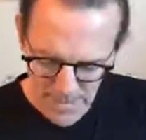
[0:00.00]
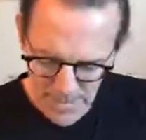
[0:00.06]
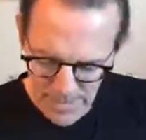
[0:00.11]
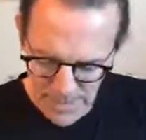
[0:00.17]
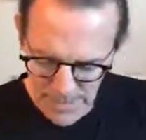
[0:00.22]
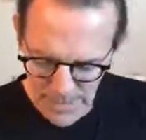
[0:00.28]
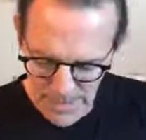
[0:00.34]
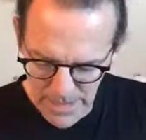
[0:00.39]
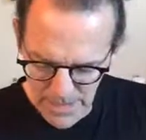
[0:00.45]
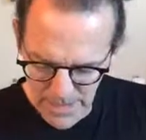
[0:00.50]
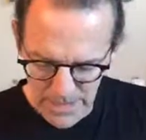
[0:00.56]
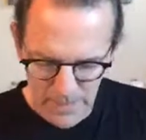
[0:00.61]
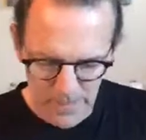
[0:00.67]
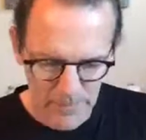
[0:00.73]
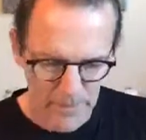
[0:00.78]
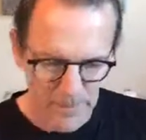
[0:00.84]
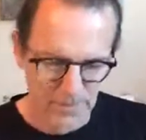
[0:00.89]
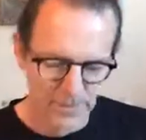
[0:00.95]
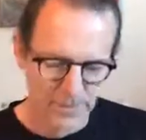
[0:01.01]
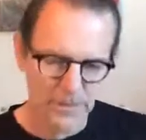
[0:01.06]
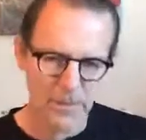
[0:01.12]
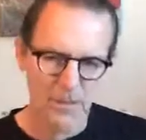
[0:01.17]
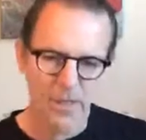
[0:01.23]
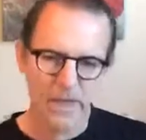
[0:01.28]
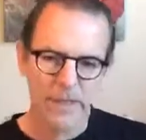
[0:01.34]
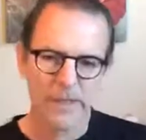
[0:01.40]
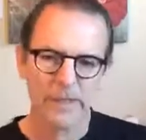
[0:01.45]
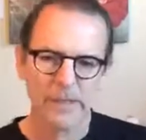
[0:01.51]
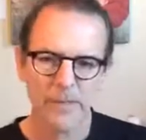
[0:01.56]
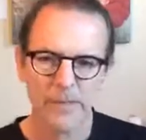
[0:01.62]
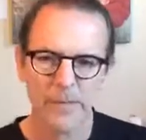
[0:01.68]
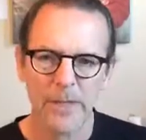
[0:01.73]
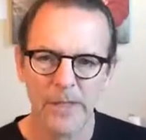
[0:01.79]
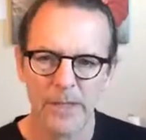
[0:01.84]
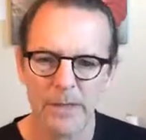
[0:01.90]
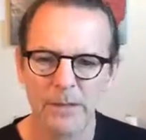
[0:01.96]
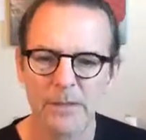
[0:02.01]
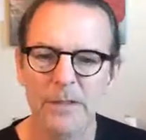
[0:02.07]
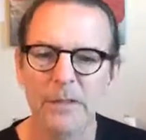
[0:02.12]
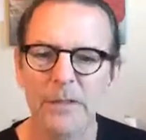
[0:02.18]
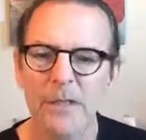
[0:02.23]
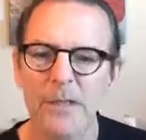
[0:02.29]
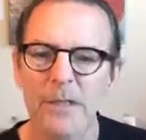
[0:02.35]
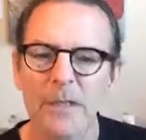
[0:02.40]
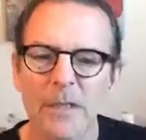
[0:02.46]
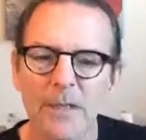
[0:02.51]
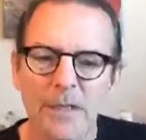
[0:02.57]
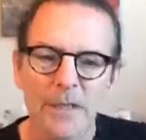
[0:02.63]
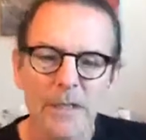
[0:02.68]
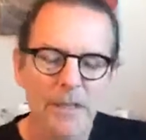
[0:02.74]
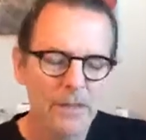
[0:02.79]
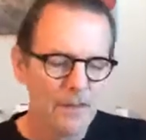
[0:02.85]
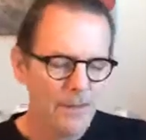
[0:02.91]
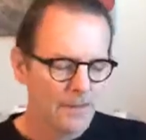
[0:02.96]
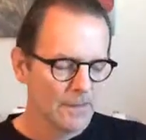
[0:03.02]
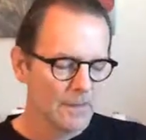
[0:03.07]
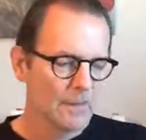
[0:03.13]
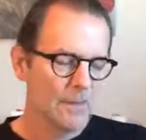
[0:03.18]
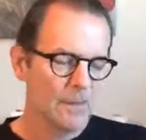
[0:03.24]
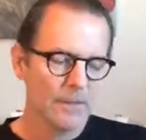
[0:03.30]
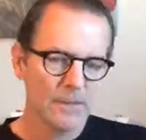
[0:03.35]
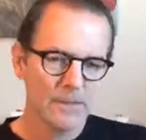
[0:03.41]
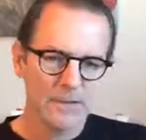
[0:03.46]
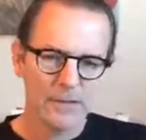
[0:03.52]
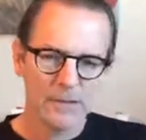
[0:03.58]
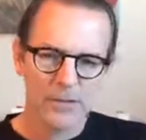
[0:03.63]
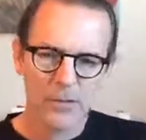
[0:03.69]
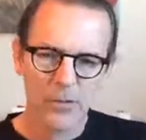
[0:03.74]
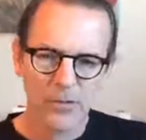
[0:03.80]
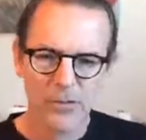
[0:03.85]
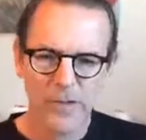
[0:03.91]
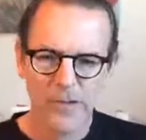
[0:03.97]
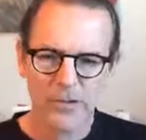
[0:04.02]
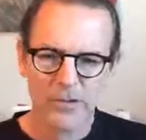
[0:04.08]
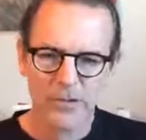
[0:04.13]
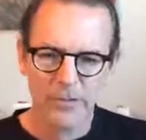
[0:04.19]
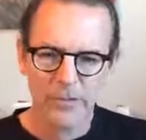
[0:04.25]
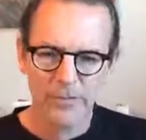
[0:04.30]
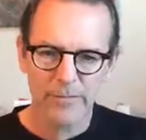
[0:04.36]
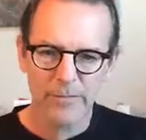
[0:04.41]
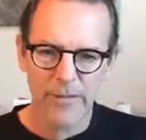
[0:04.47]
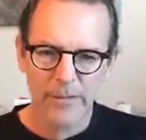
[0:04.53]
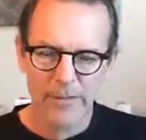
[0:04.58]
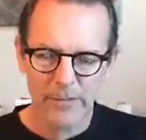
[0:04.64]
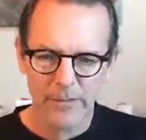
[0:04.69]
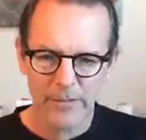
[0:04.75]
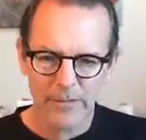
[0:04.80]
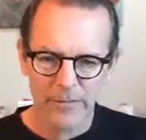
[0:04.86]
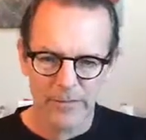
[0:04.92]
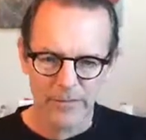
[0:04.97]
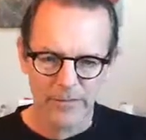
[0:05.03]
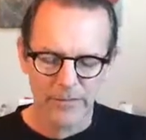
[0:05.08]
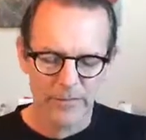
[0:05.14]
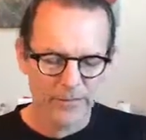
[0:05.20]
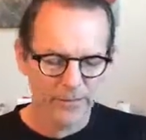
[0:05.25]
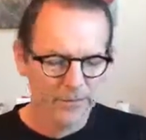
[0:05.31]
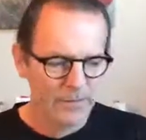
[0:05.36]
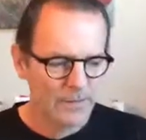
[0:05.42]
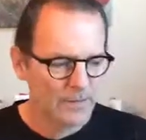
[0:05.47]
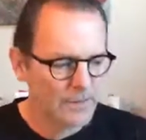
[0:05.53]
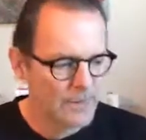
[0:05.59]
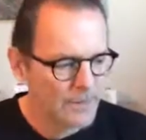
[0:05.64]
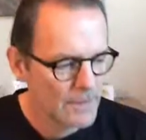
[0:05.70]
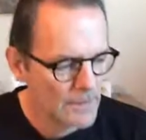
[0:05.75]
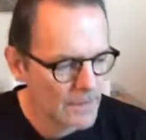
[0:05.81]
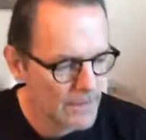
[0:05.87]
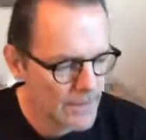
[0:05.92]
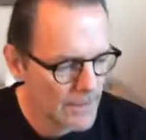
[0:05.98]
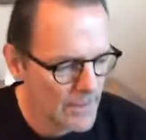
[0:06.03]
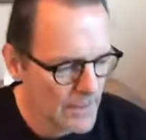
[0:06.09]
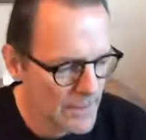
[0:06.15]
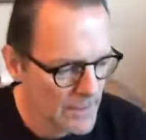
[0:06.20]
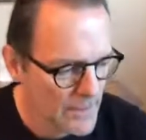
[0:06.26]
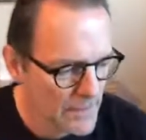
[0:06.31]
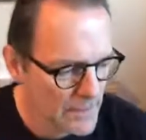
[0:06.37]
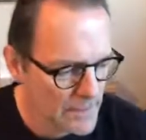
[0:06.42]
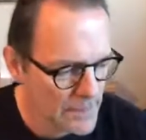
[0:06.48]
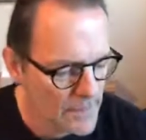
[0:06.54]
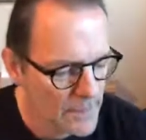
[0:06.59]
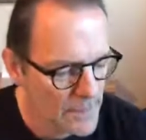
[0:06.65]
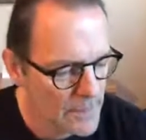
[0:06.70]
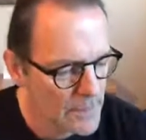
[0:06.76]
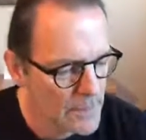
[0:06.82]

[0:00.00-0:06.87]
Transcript: and I'm going to be talking about the correction of errors and